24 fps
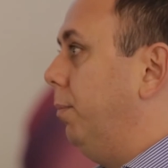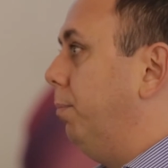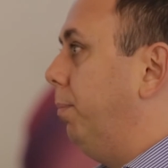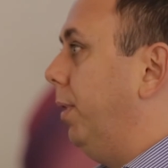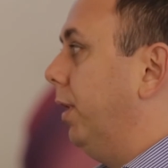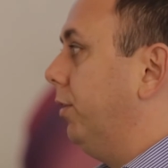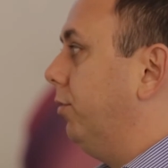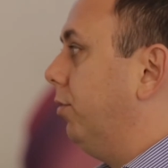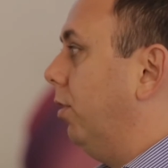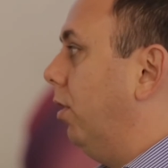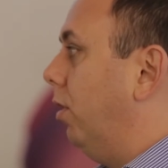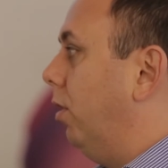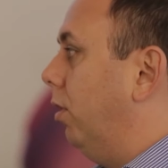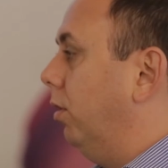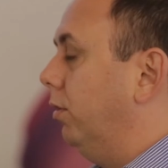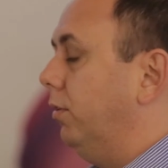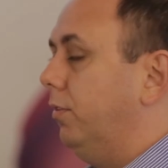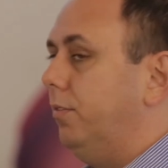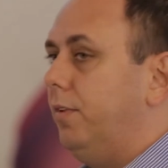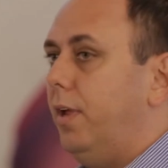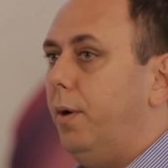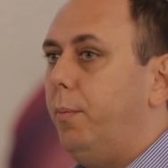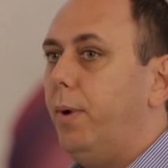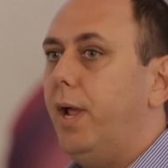impacts
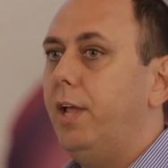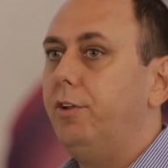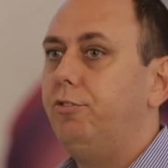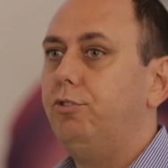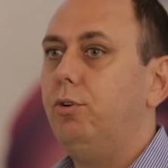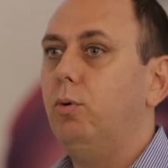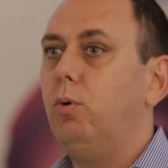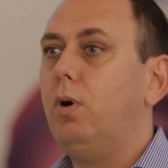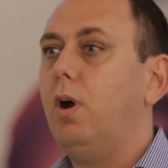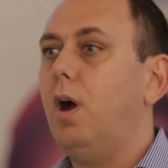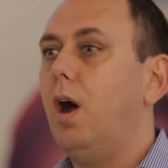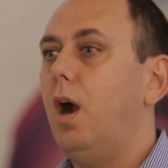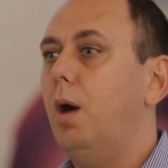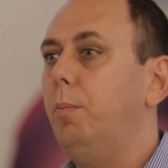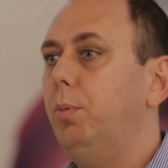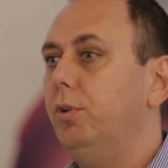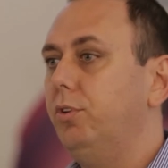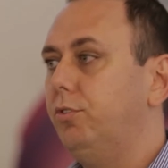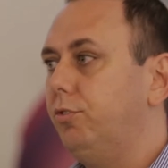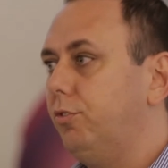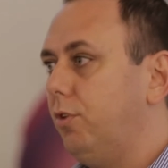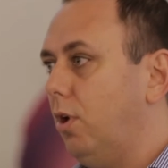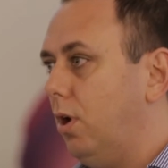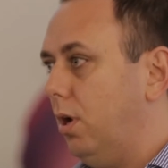on terrestrial
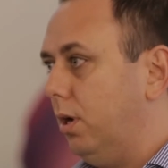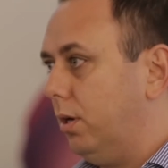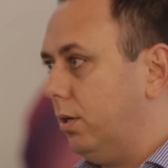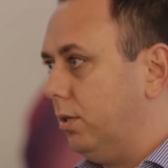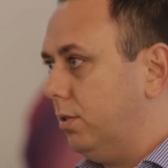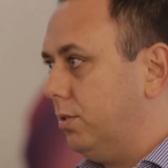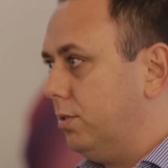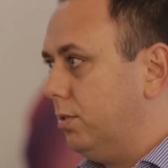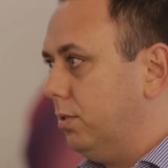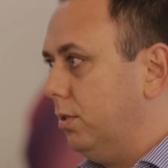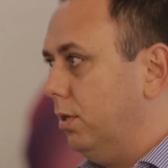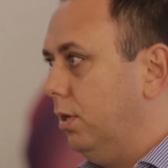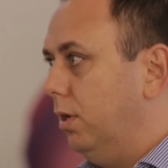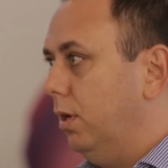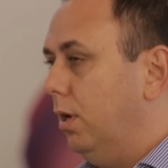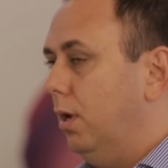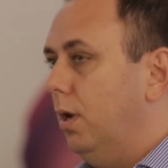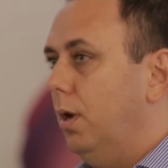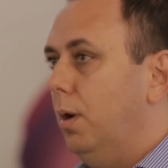carbon stocks.